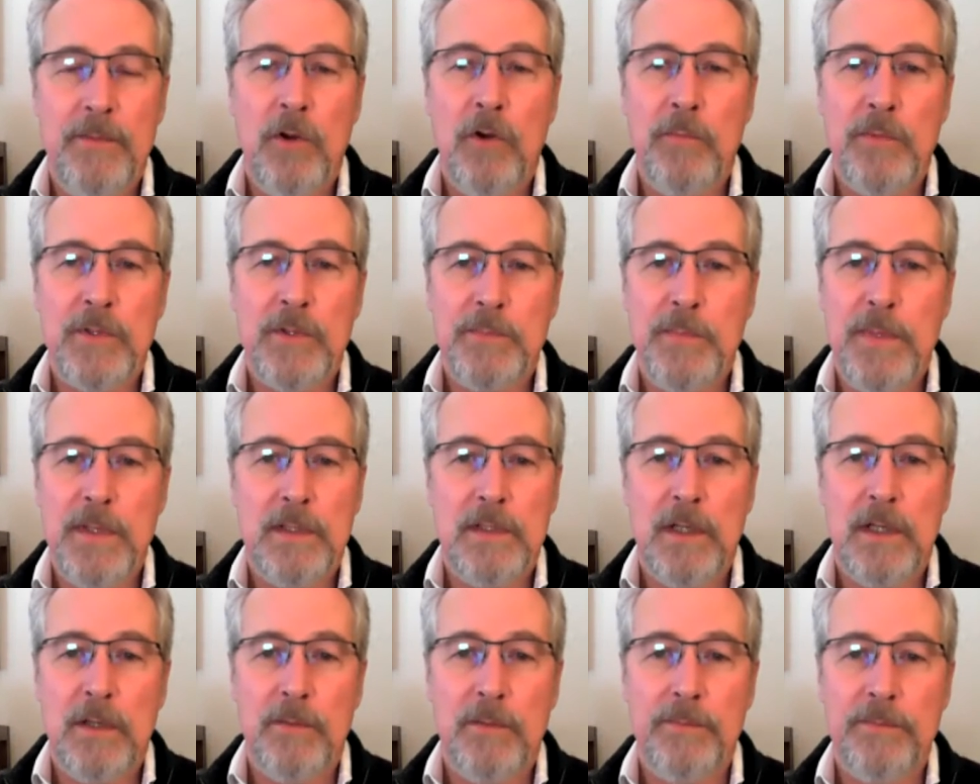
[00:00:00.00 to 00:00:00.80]
almost
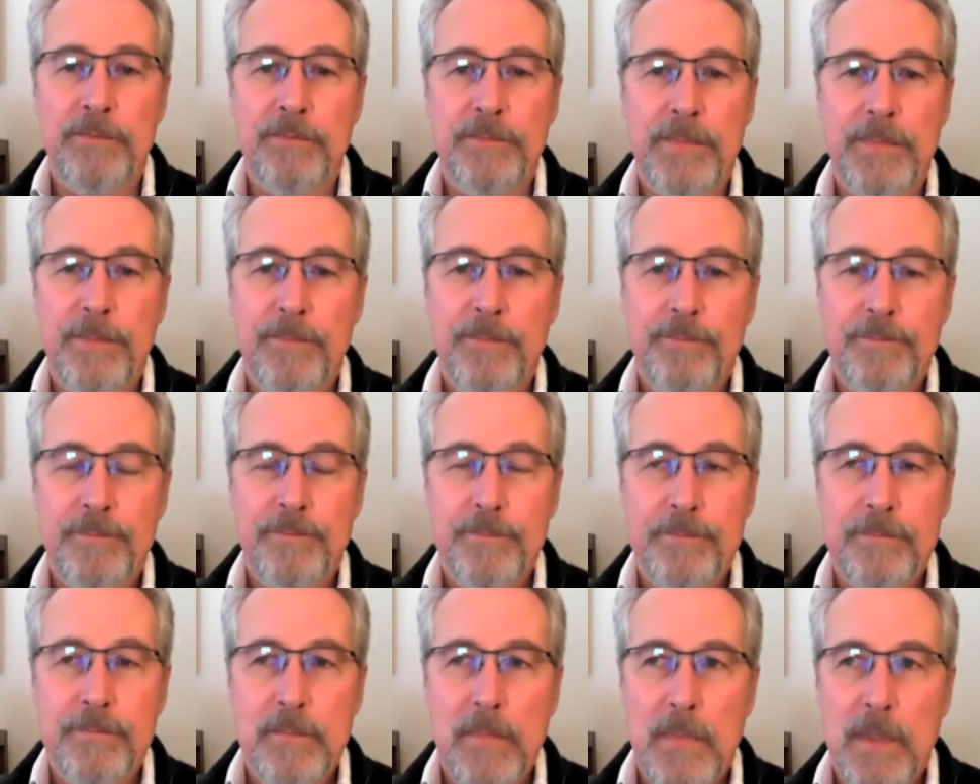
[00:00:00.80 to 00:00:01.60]
become
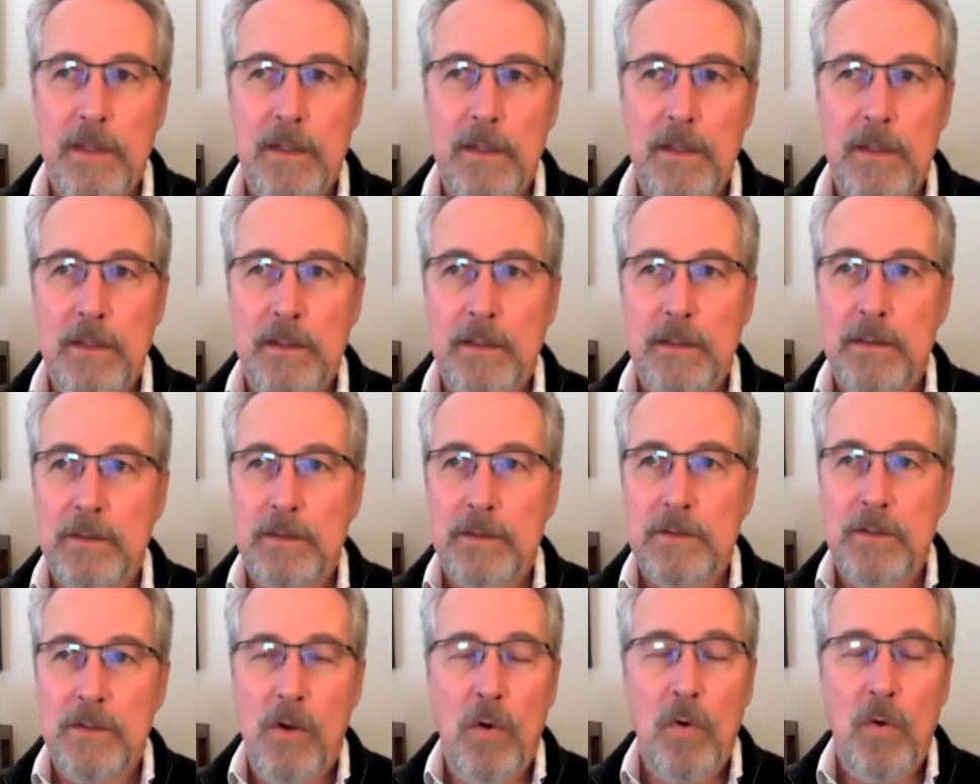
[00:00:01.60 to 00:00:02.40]

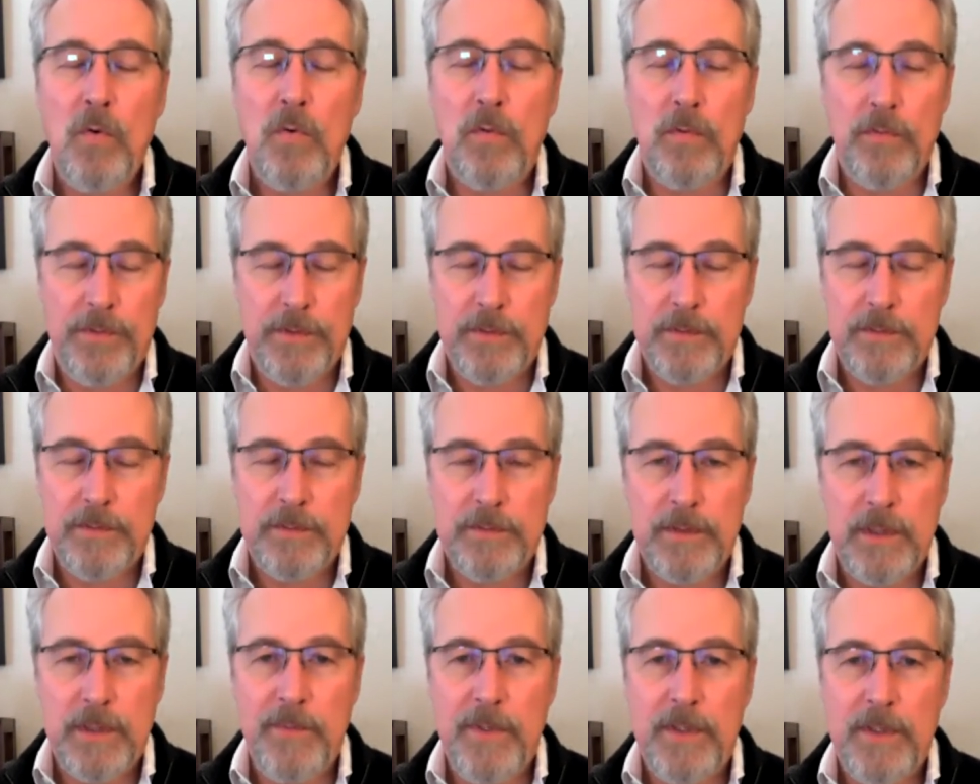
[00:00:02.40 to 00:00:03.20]
cold.
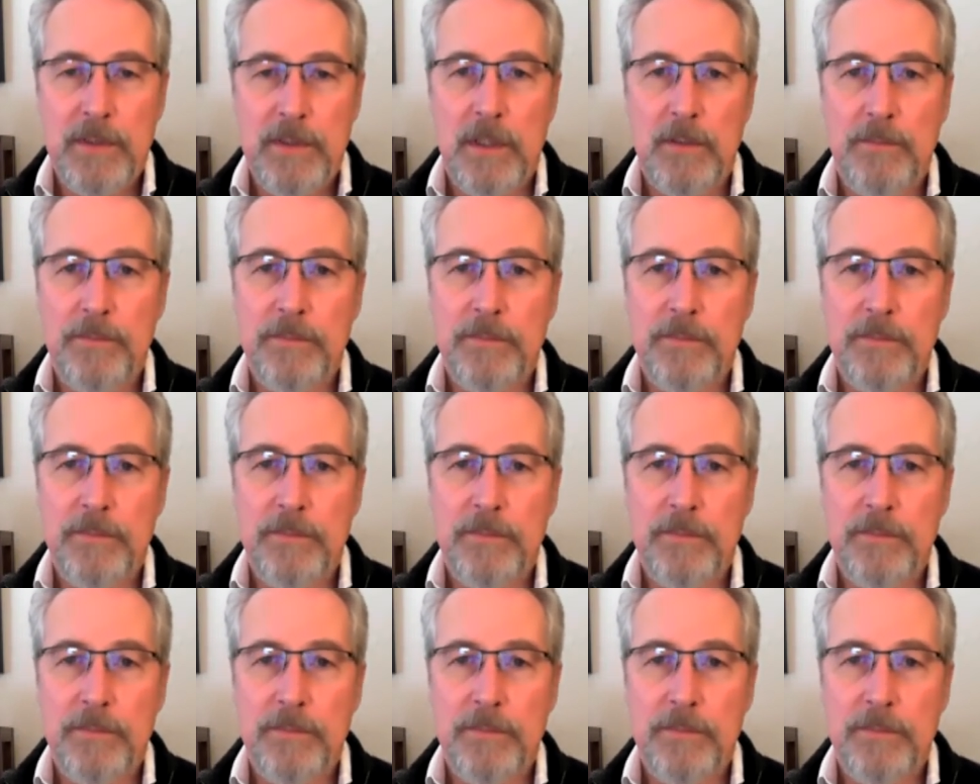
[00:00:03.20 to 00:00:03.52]
They become